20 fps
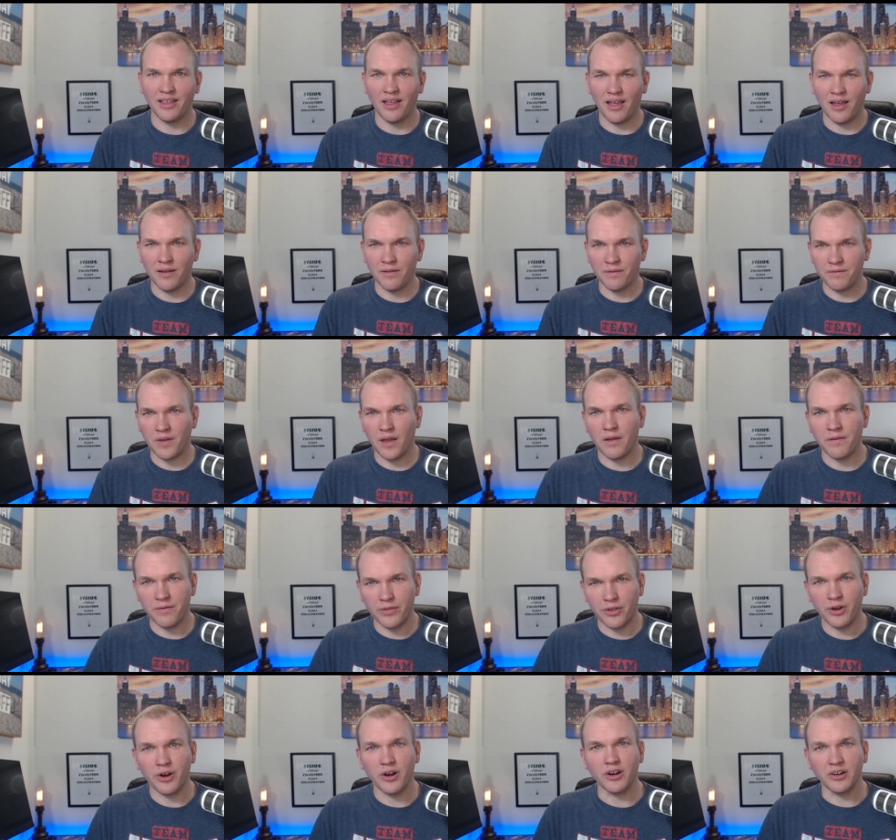of
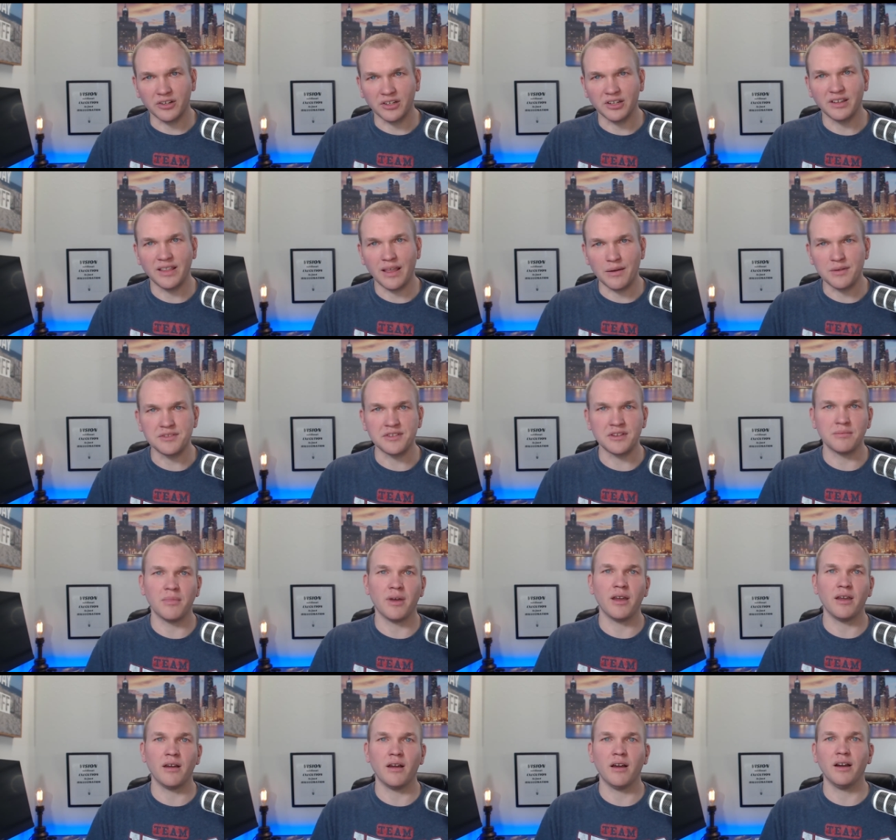the hurt that was in
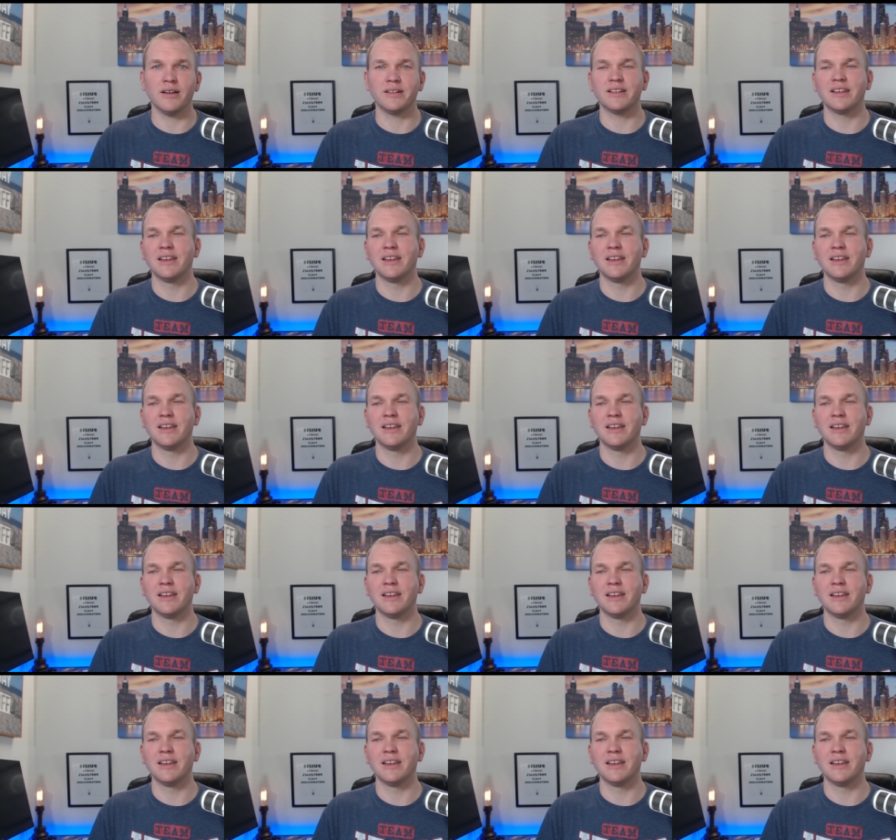my heart.